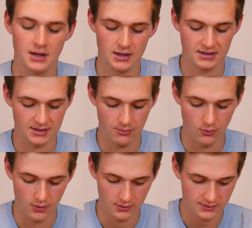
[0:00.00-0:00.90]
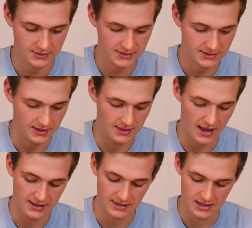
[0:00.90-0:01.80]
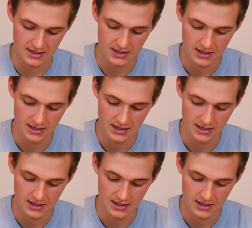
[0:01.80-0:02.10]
supports that the